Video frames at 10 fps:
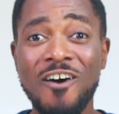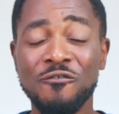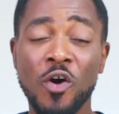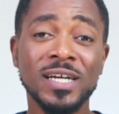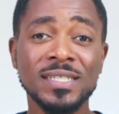
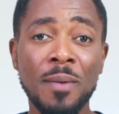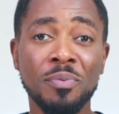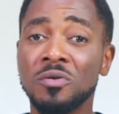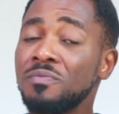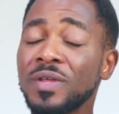For
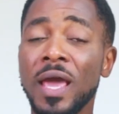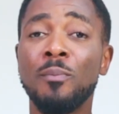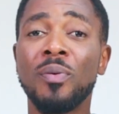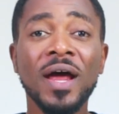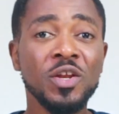example, a
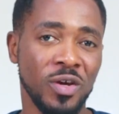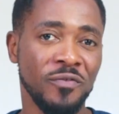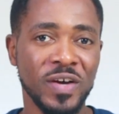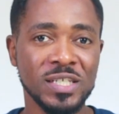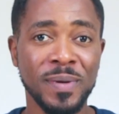brand new
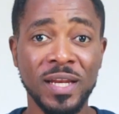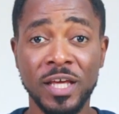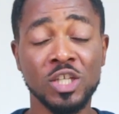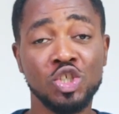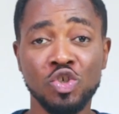investment
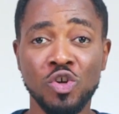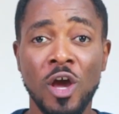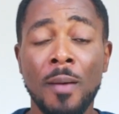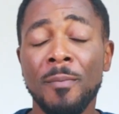in June